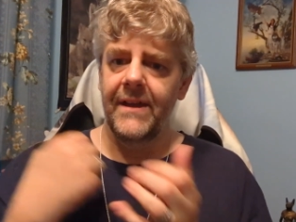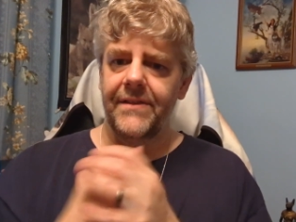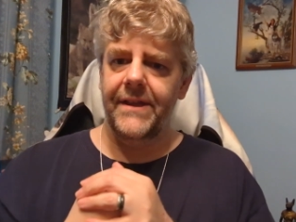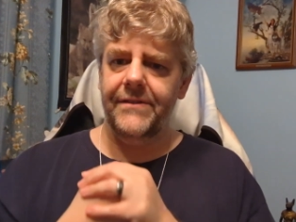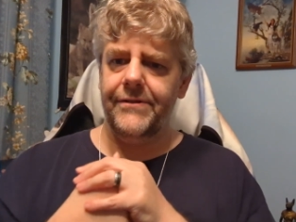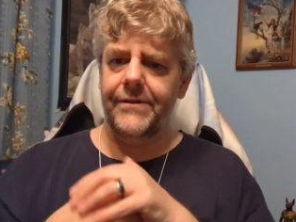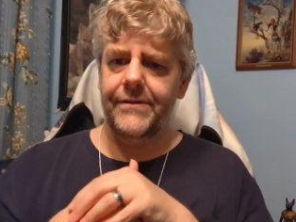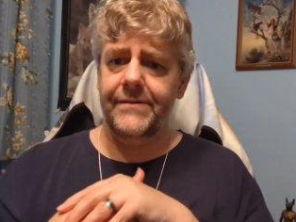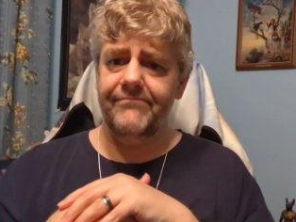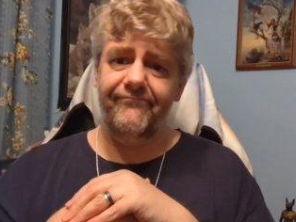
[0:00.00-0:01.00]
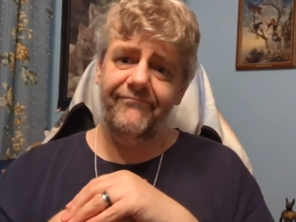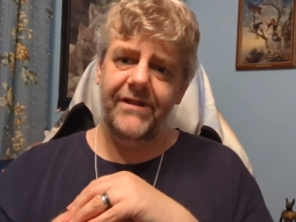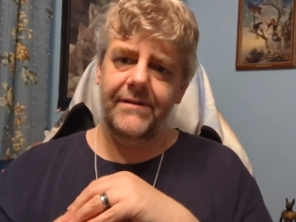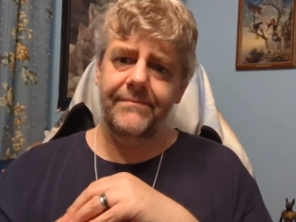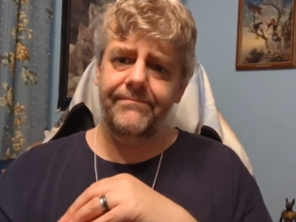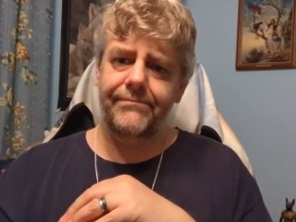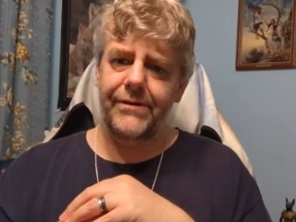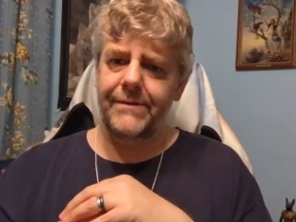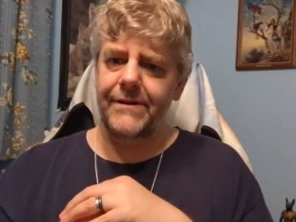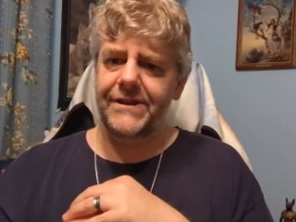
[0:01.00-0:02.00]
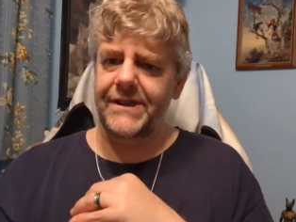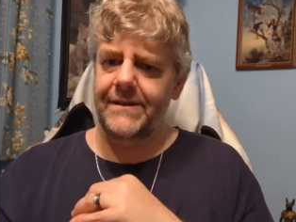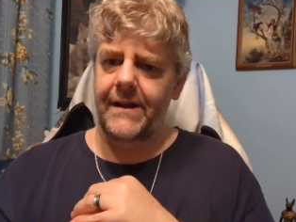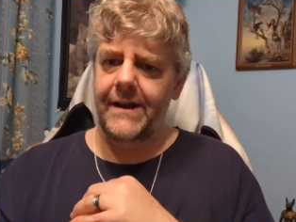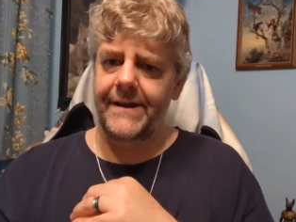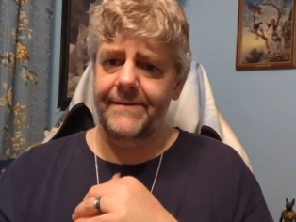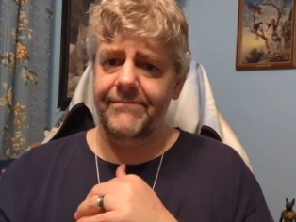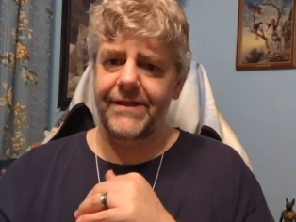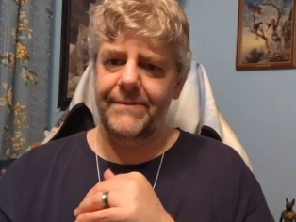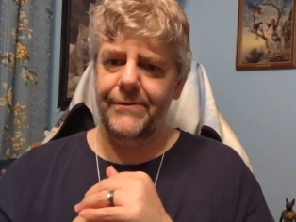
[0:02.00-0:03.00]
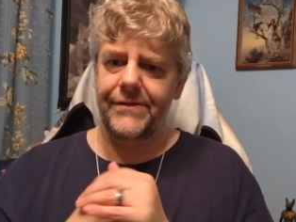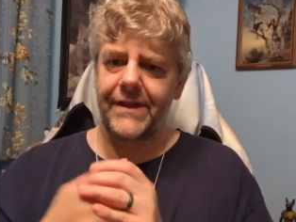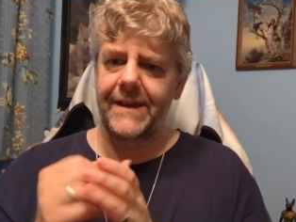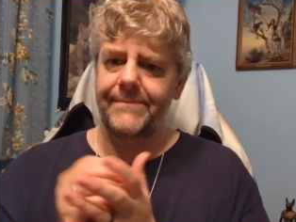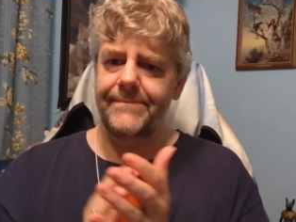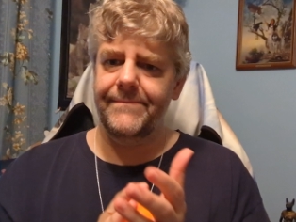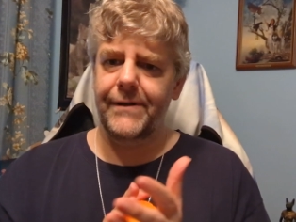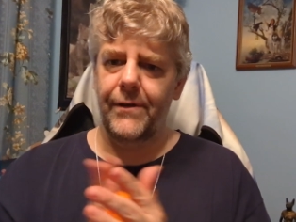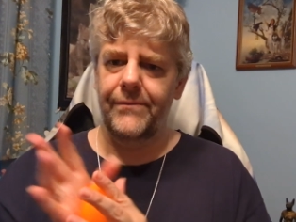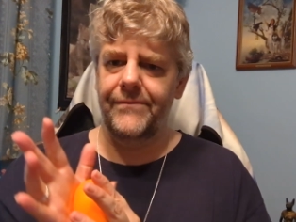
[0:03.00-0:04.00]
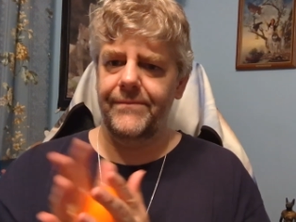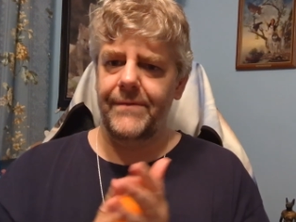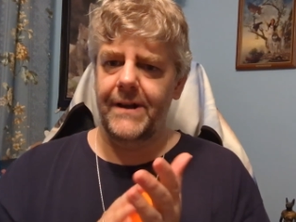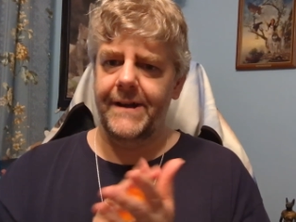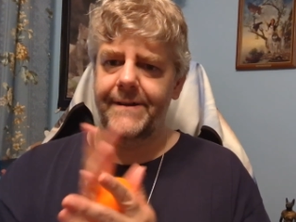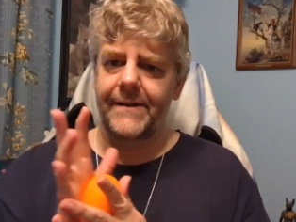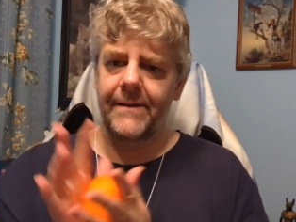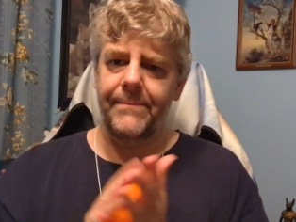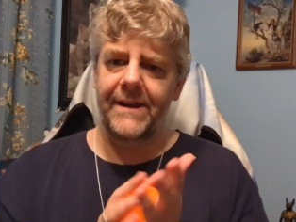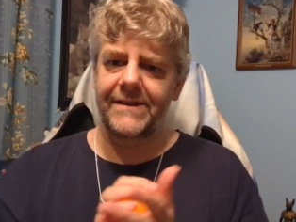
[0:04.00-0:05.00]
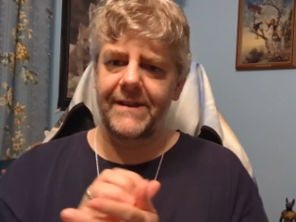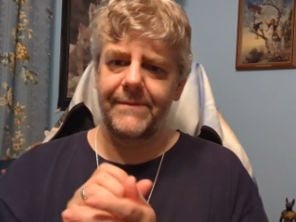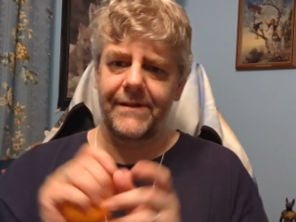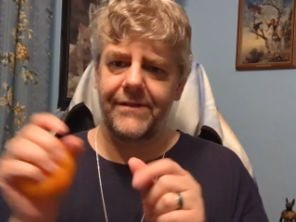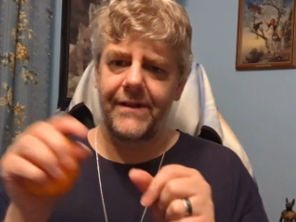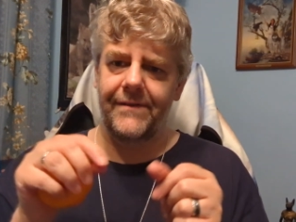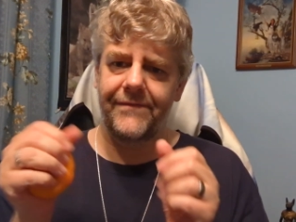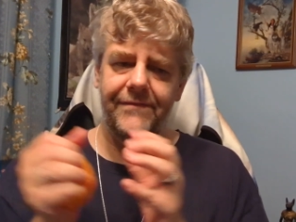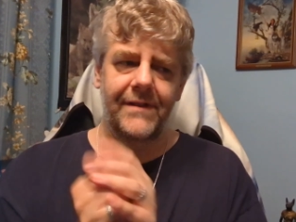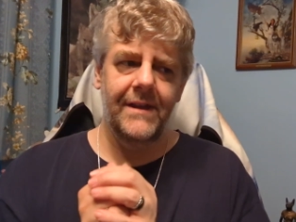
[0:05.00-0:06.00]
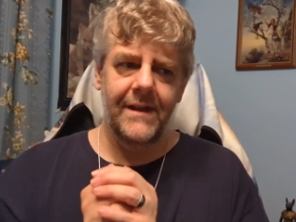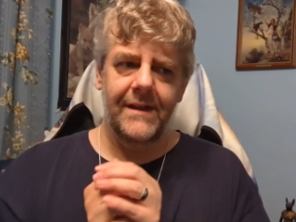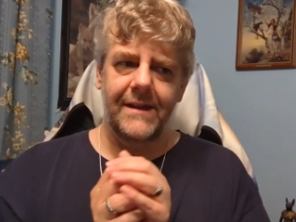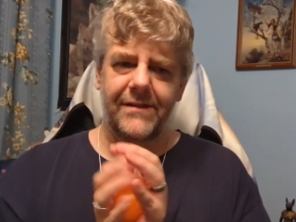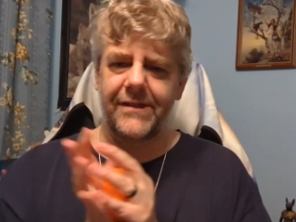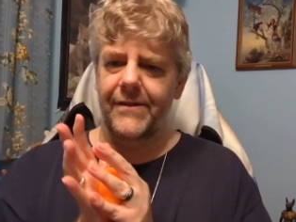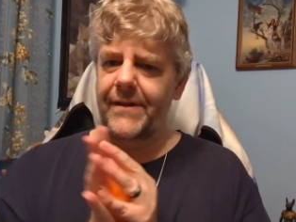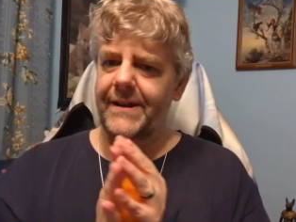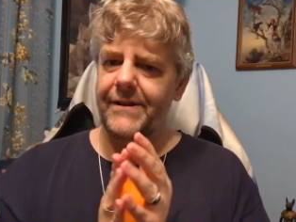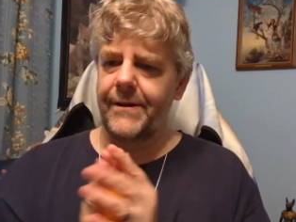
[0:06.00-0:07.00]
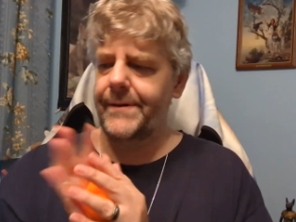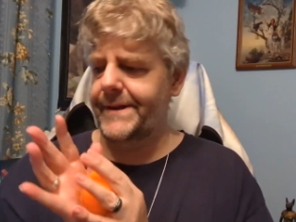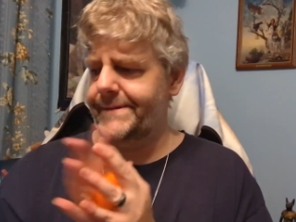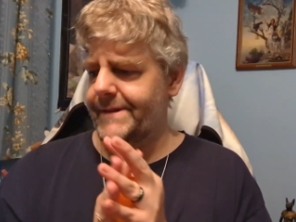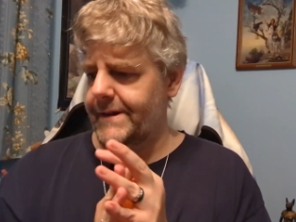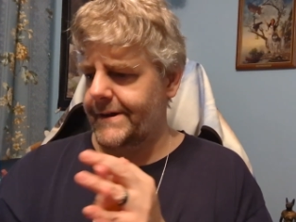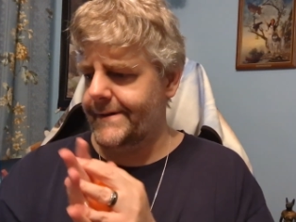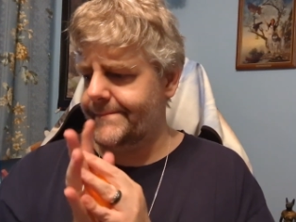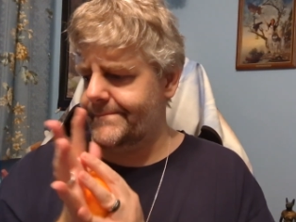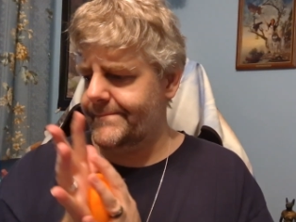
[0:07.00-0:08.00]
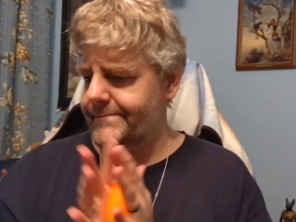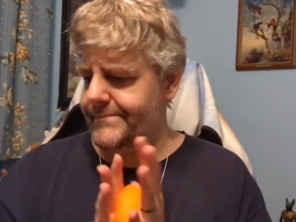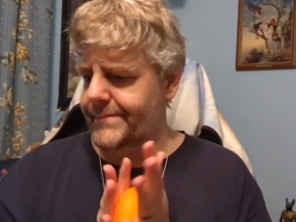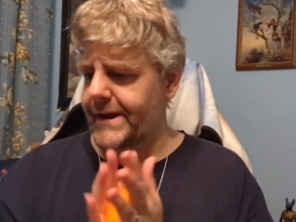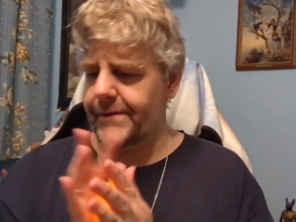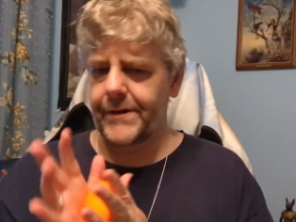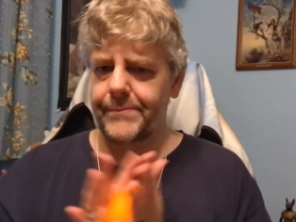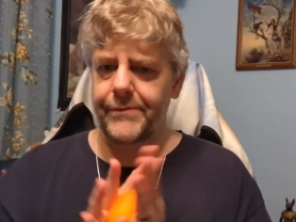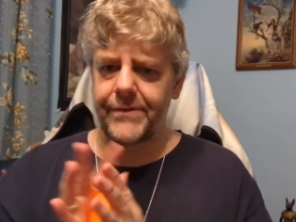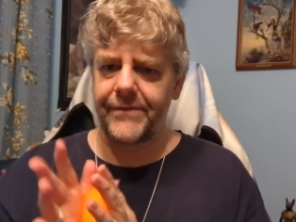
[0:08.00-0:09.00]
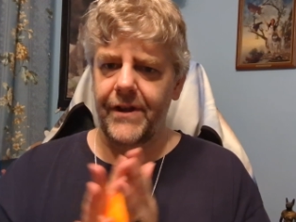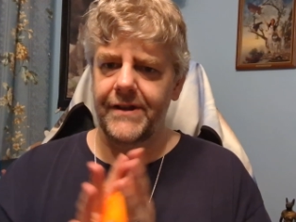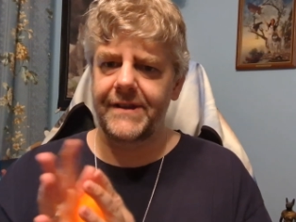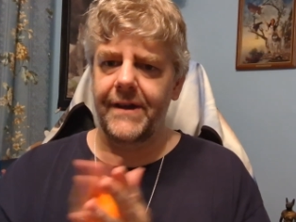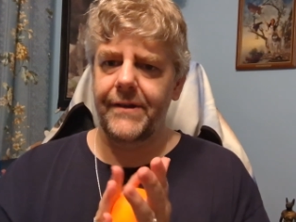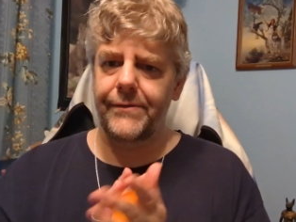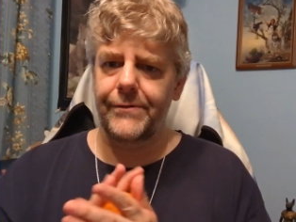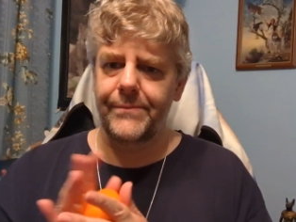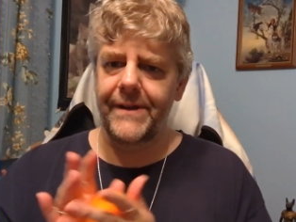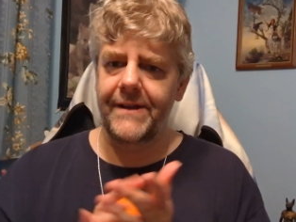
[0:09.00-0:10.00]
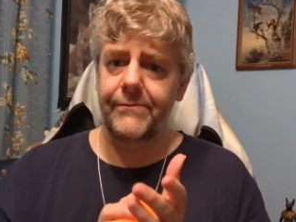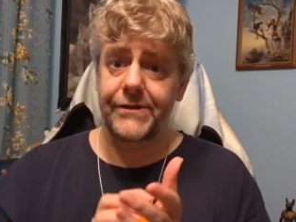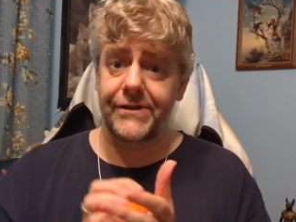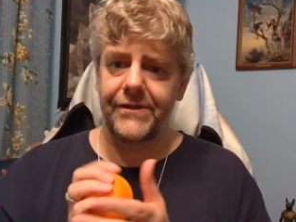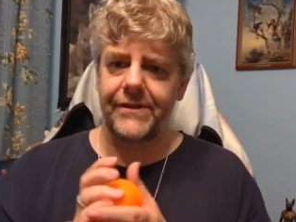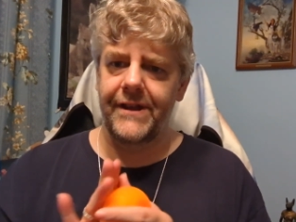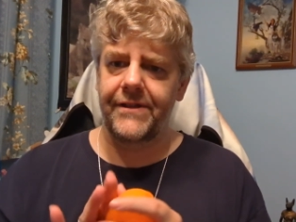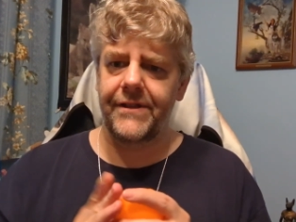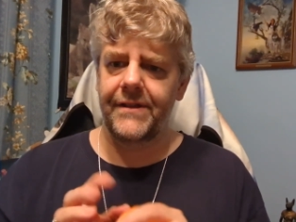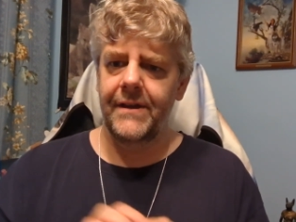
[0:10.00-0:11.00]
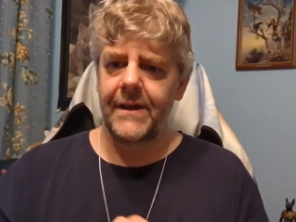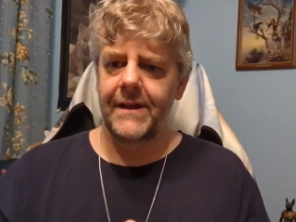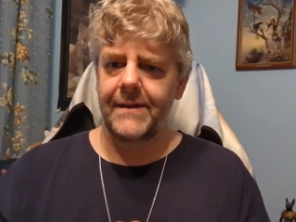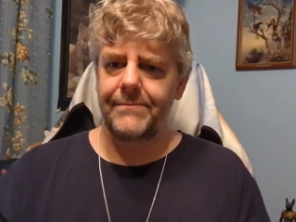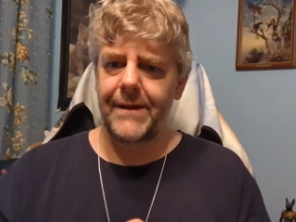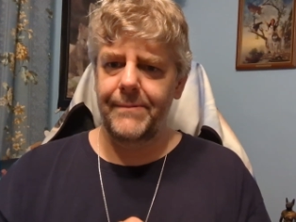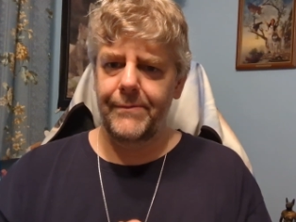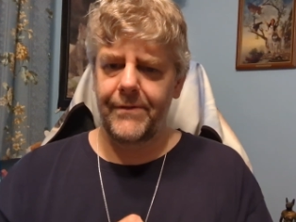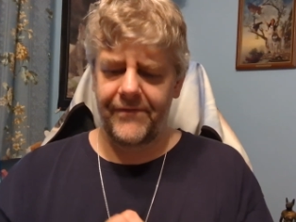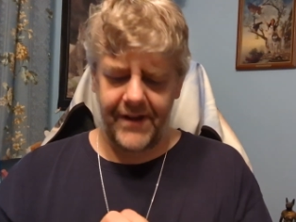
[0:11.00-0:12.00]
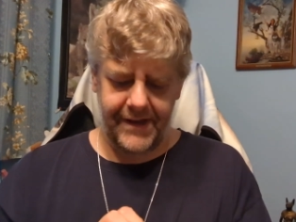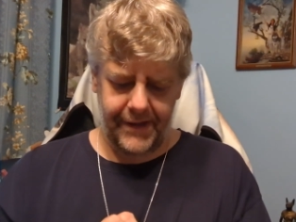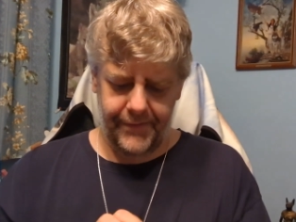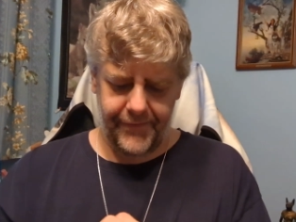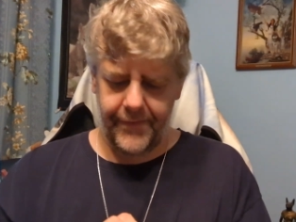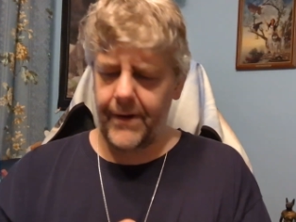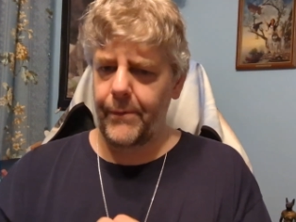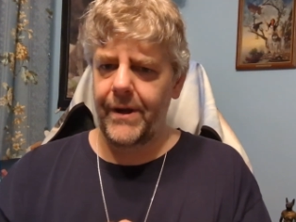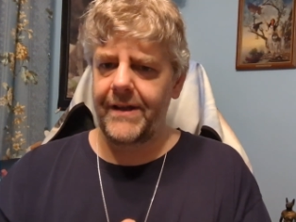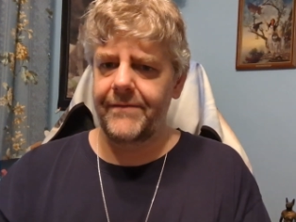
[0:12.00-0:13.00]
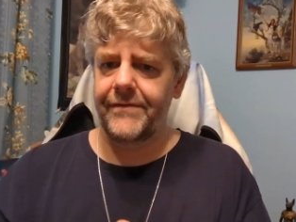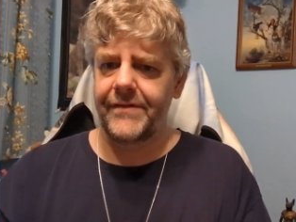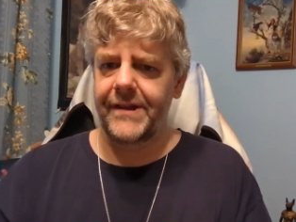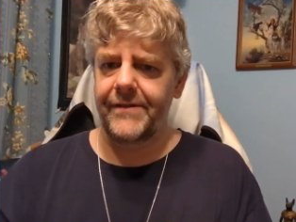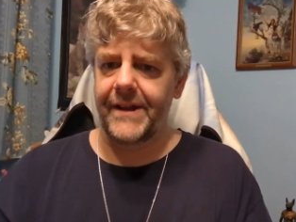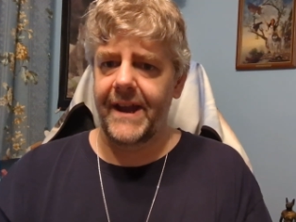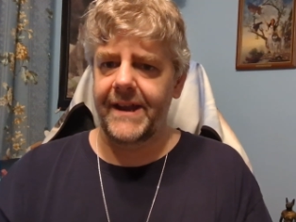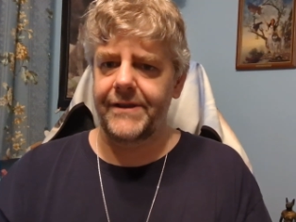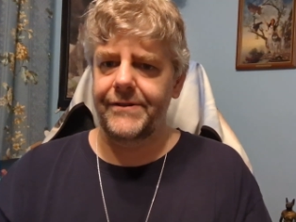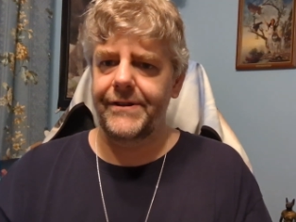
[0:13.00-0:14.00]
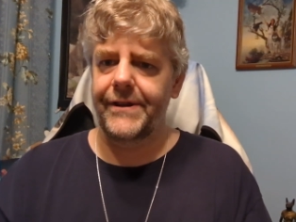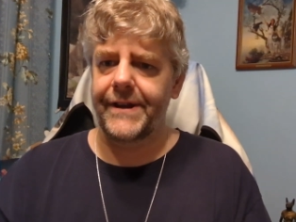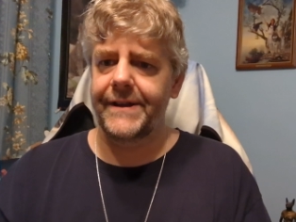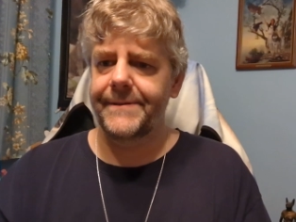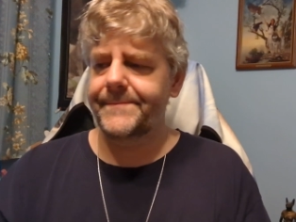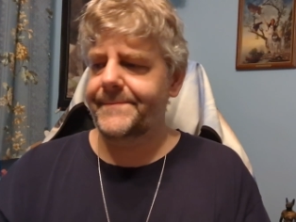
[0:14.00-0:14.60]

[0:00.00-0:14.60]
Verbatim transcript: things are you know pretty much the uh, same old same COVID, uh, our pandemic stuff is still ongoing, um, but our numbers have gone down a little bit, which is nice. Maybe we're finally over our wave here again in New York.